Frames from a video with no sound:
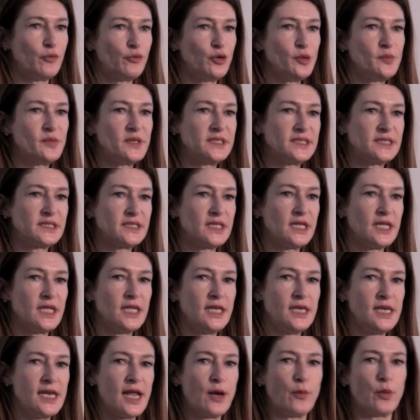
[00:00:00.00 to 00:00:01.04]
And Aruba is
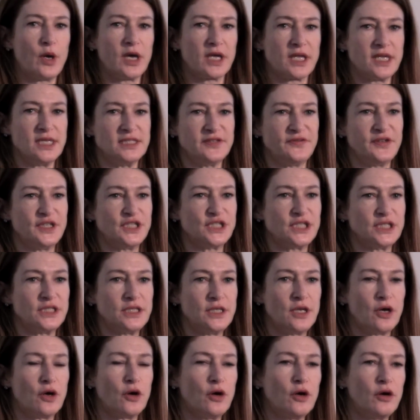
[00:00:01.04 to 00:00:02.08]
the networking
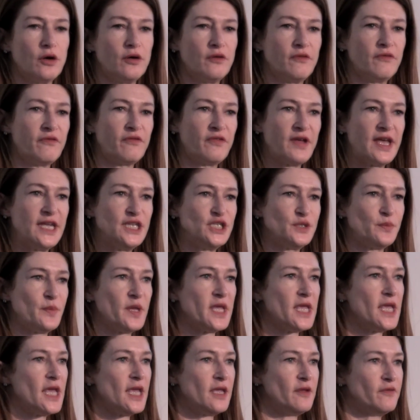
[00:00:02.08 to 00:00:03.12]
division of
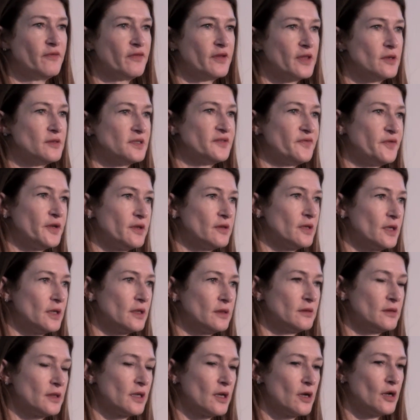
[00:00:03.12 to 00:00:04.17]
HPE, for those of you
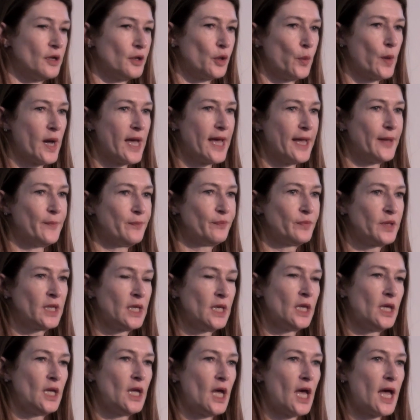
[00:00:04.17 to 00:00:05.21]
that aren't aware.
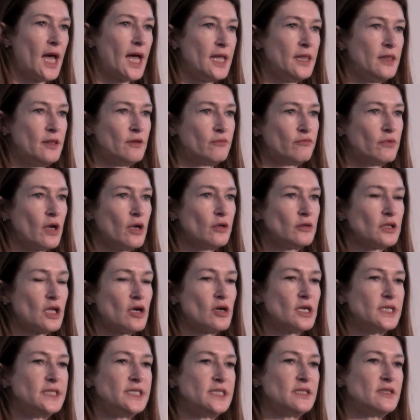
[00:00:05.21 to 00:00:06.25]
And the role
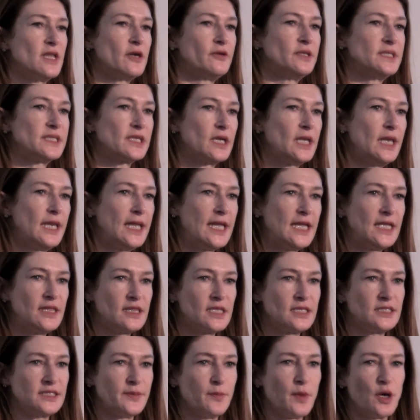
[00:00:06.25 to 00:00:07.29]
that I do there is I
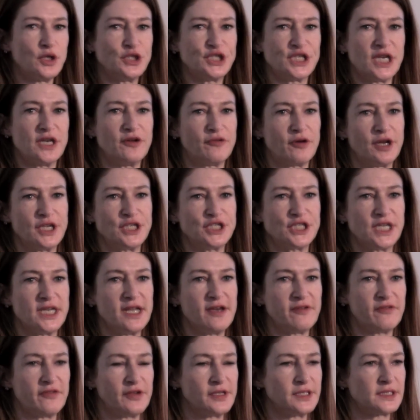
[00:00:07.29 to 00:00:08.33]
lead the demand
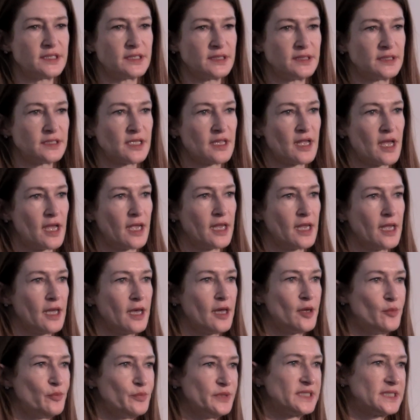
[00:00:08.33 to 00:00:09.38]
generation efforts. So that
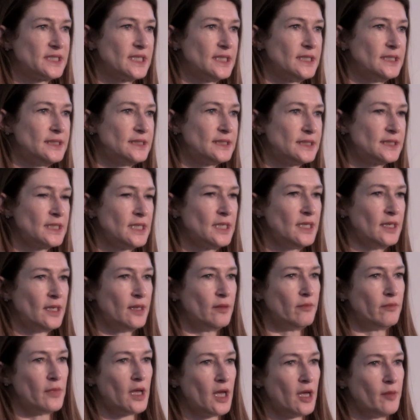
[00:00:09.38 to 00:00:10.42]
encompasses
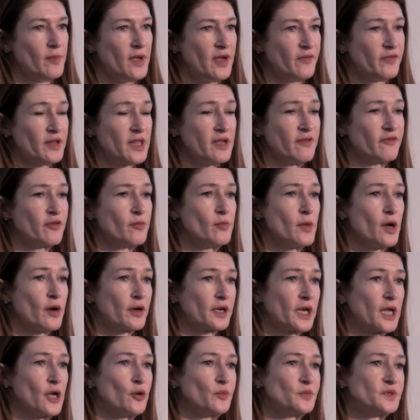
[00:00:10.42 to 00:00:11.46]
everything from
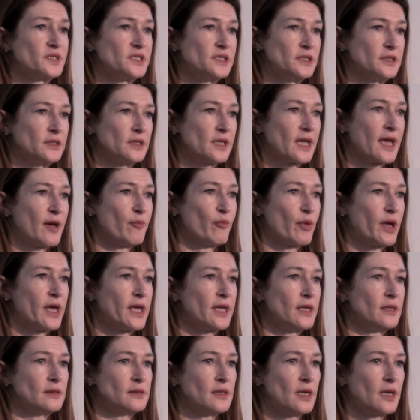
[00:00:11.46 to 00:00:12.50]
marketing ops to
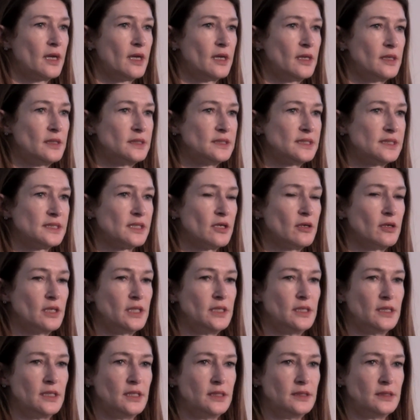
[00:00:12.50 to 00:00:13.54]
campaign
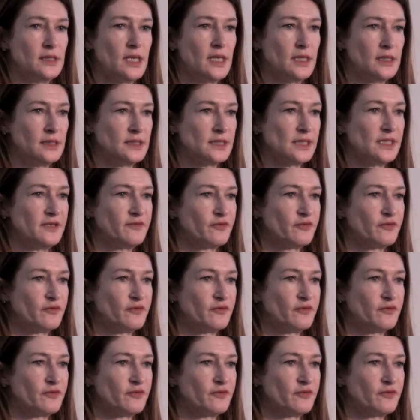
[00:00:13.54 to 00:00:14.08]
design and